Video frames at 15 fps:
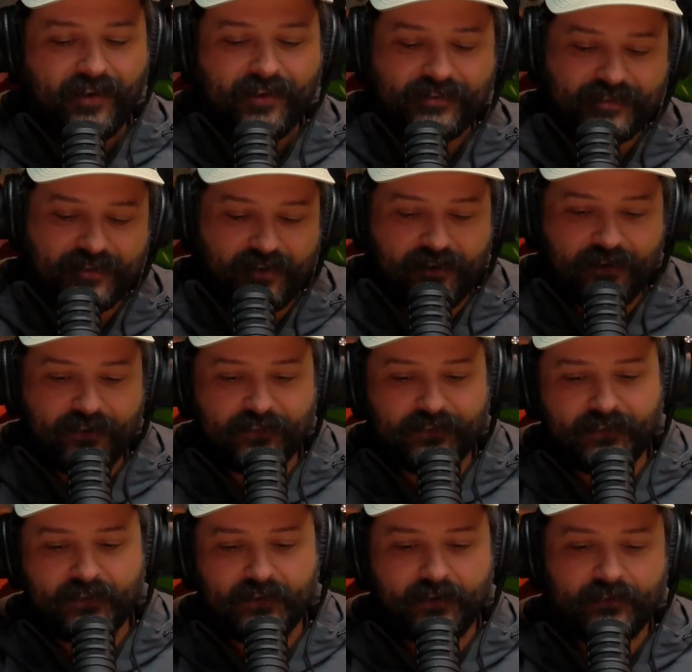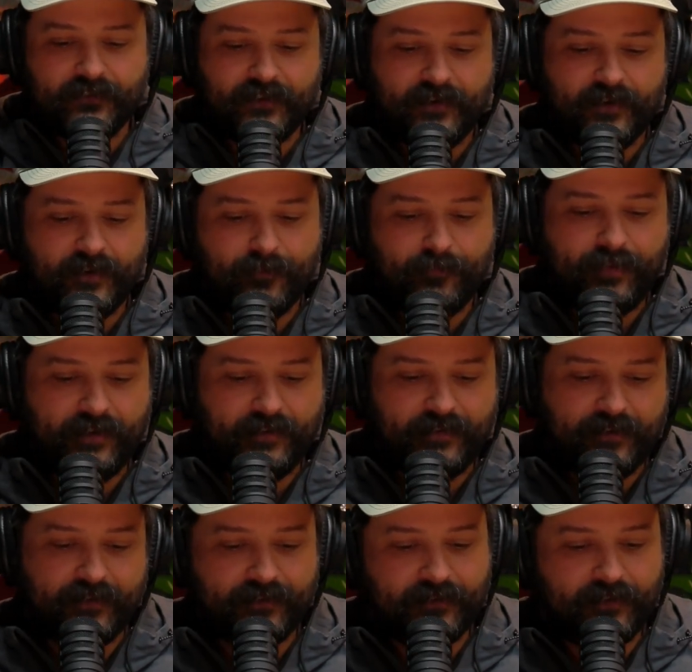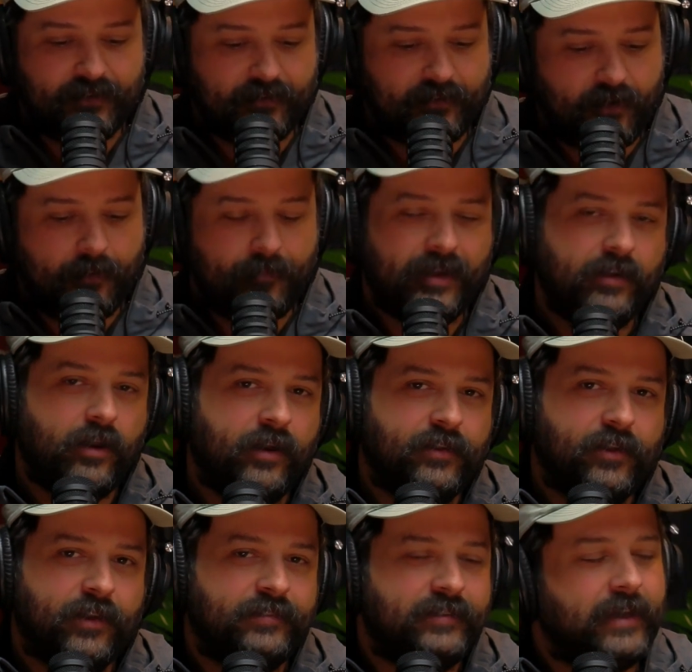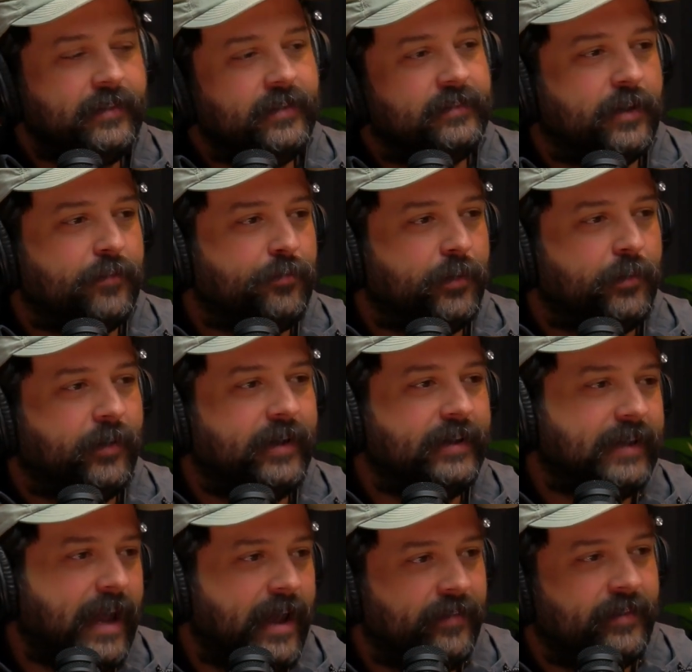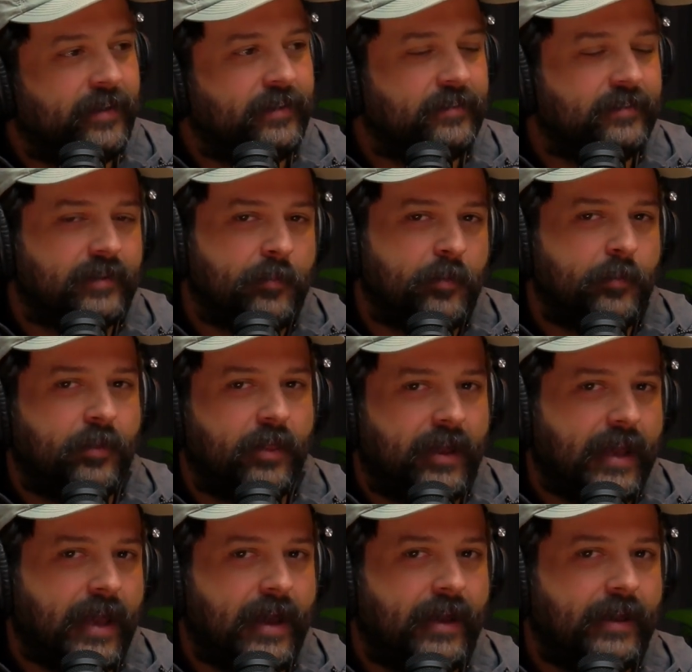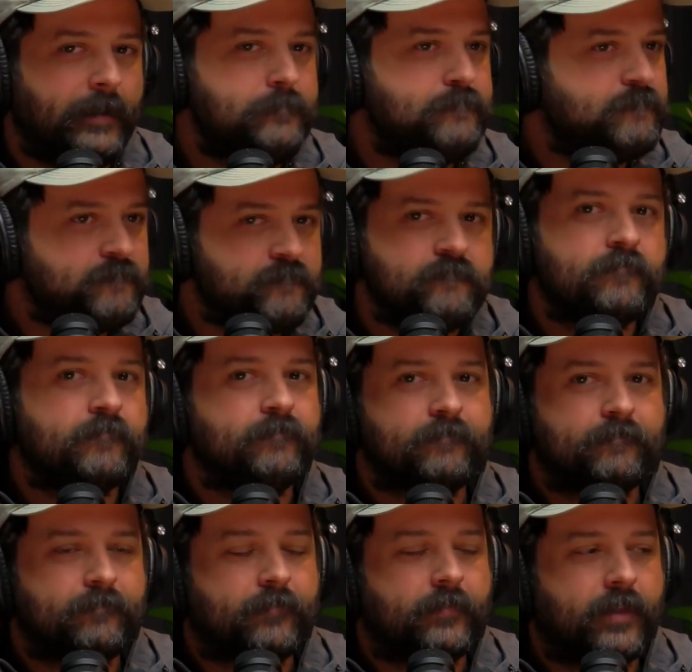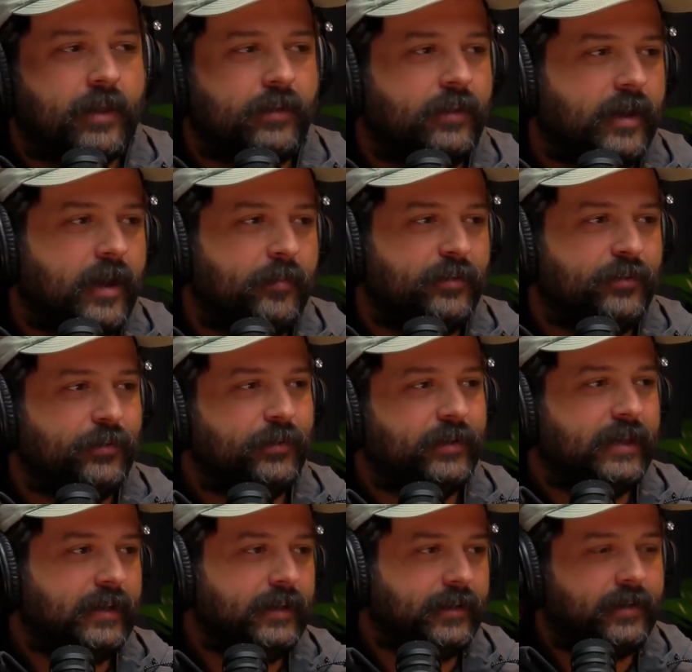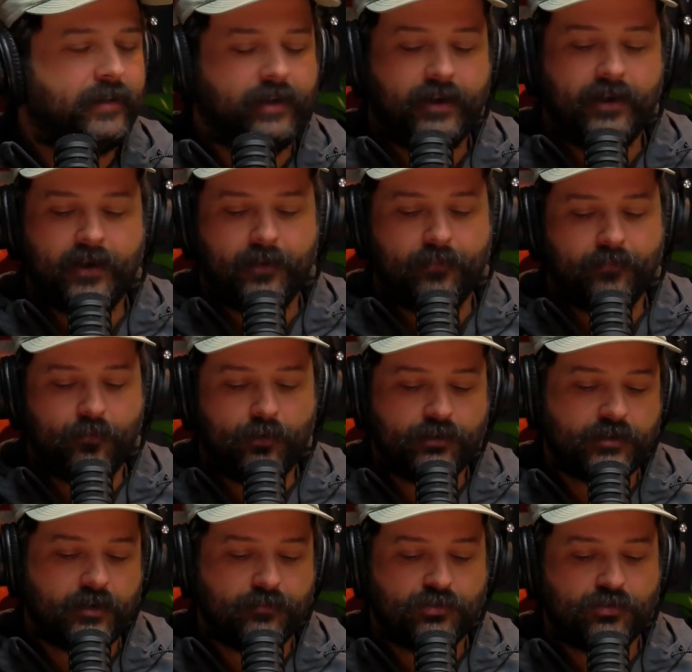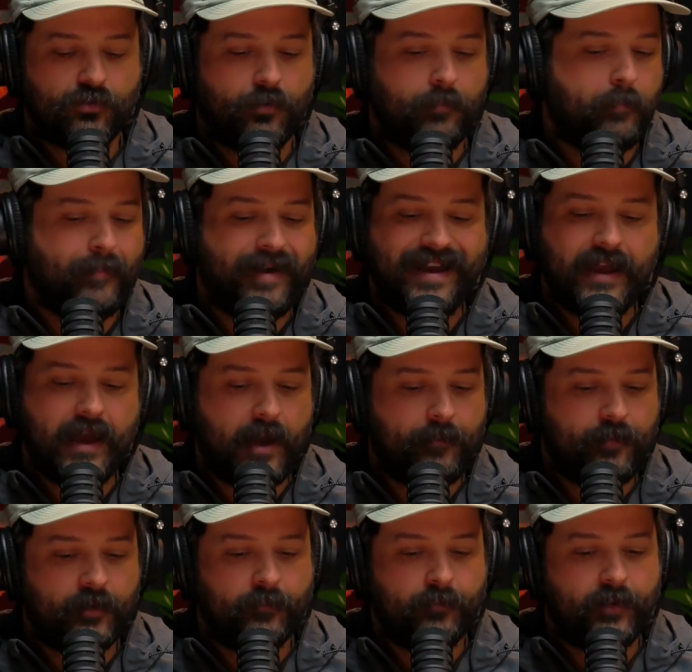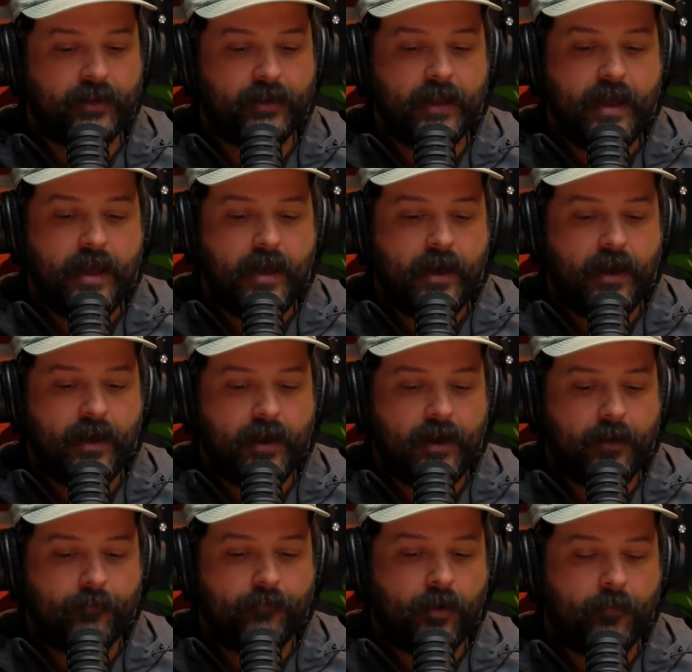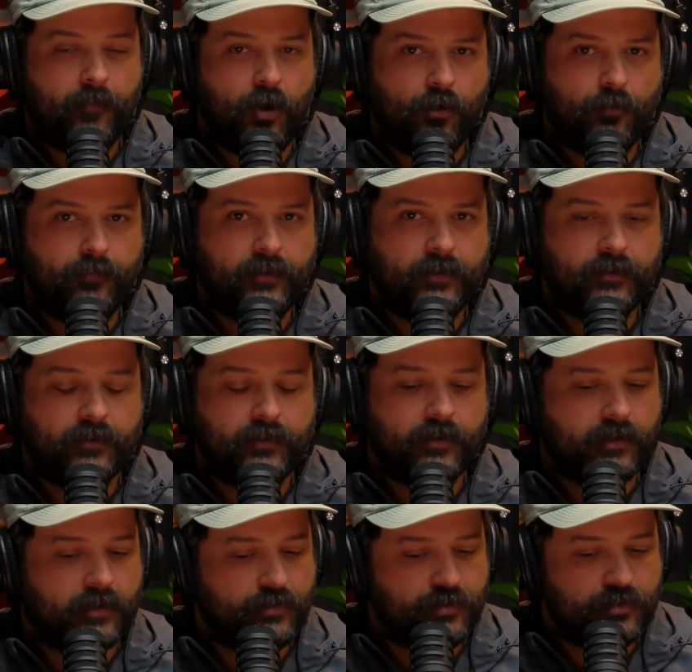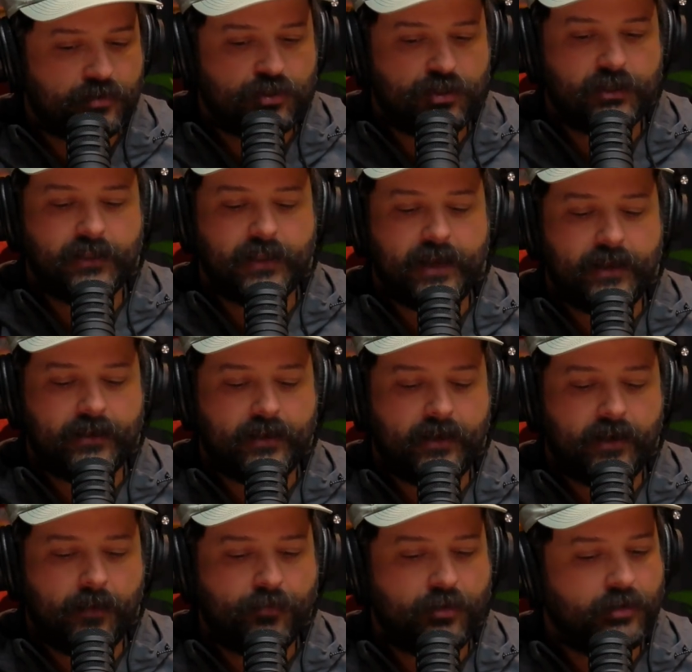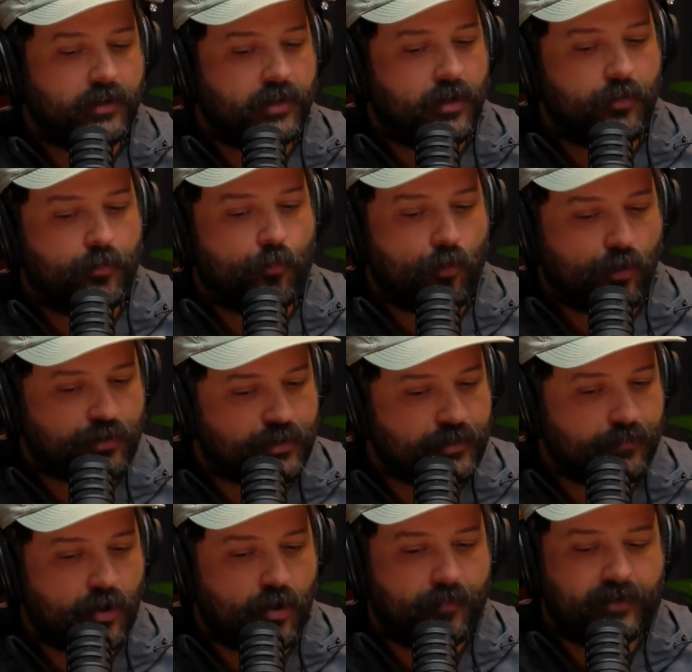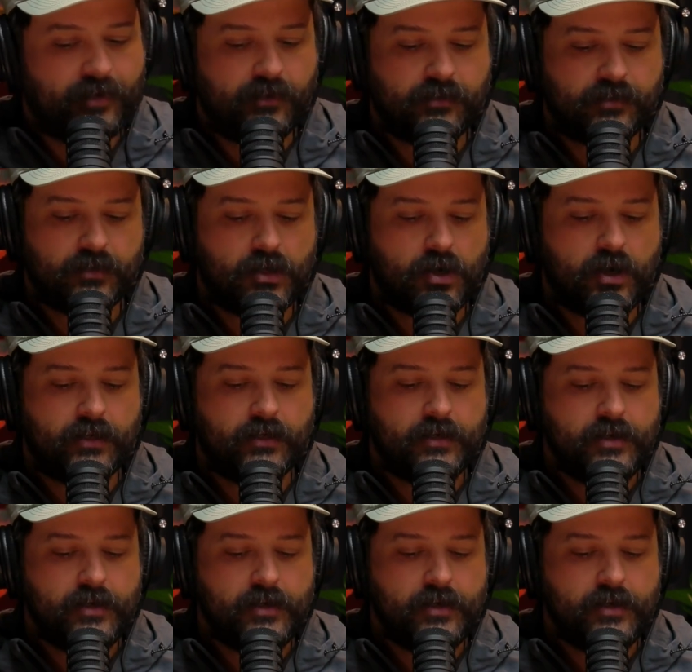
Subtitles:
So, pending, I say this every week and then someone will be like, hey, can you come and do a gig? Which I'm sure may happen, but I'm hoping that I can just chill out. I'm going to go and watch some comedy tonight